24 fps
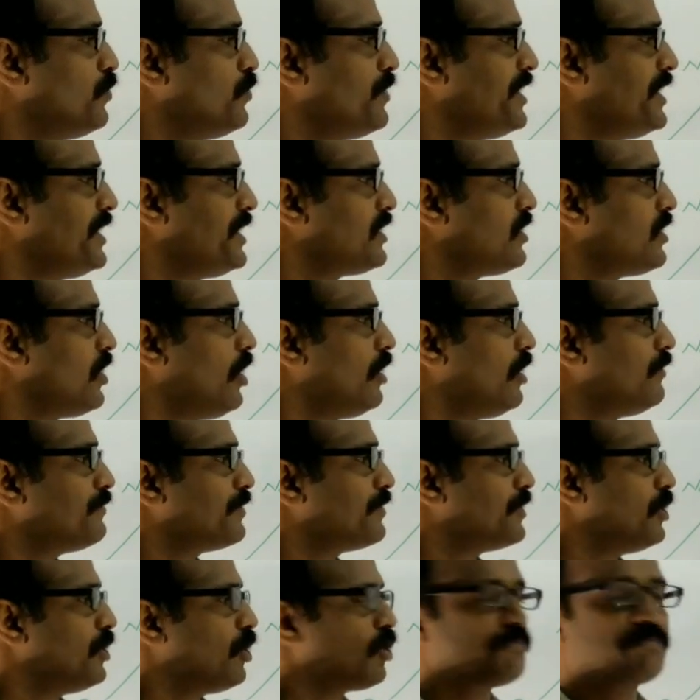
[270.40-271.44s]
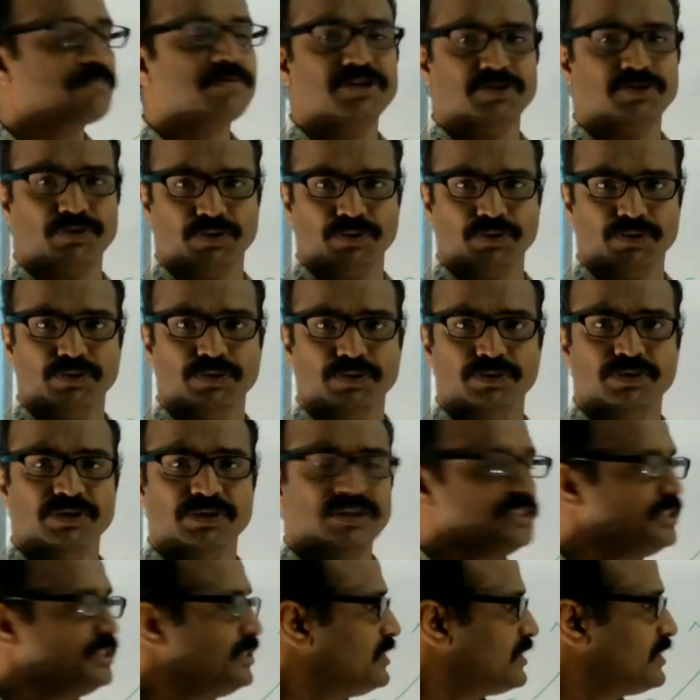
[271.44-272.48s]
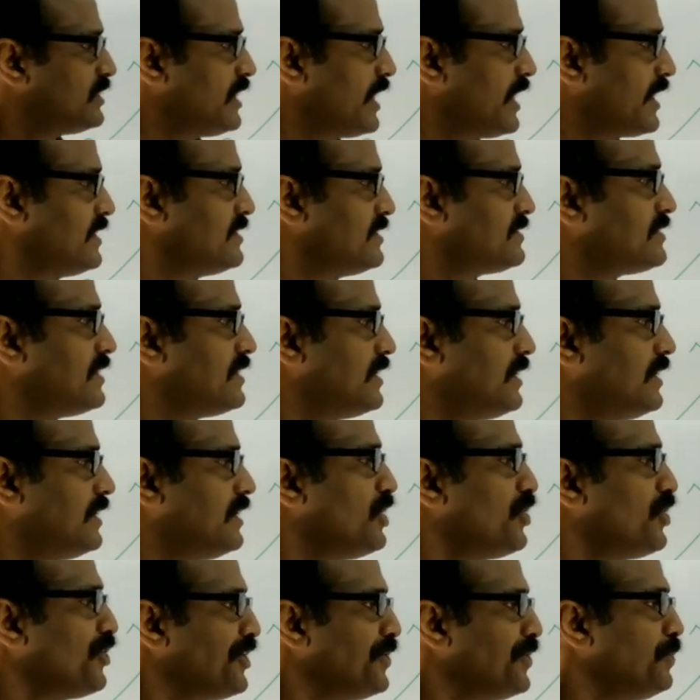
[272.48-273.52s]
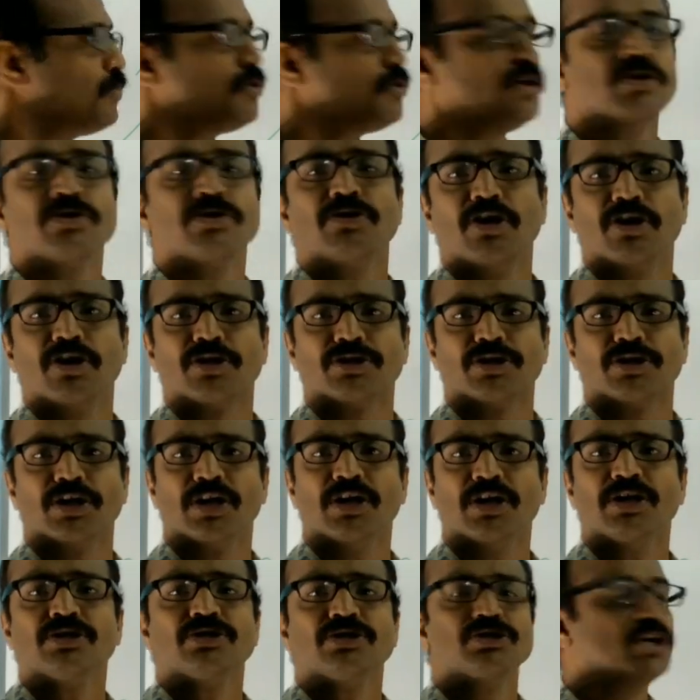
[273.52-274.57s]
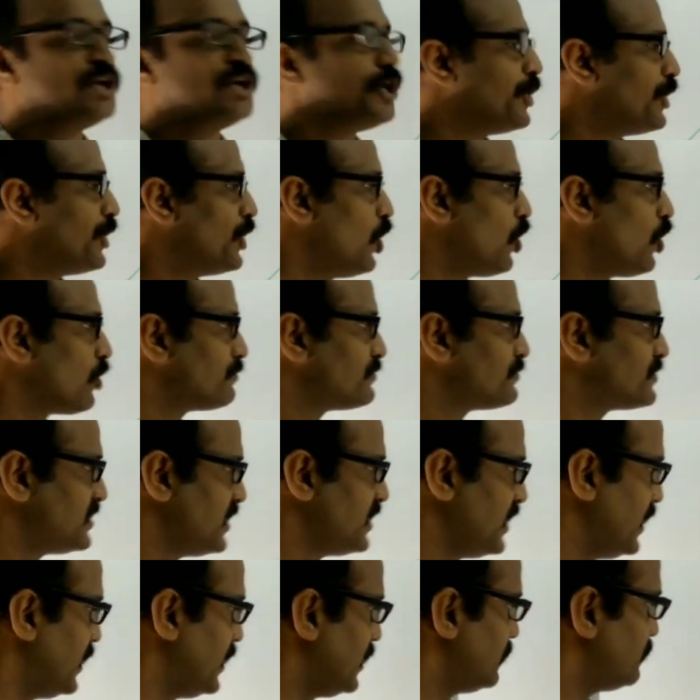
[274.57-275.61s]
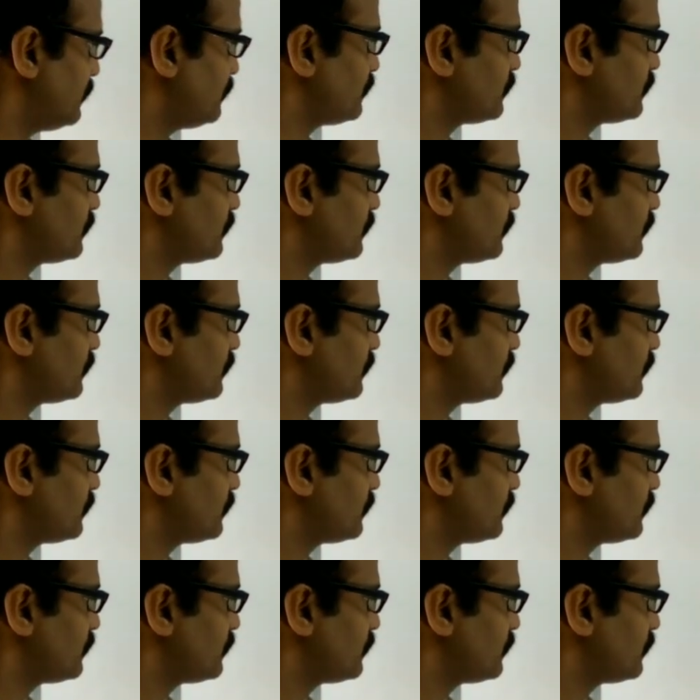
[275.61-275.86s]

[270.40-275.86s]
unit of nerve tissue. That is the neuron or the nerve cell.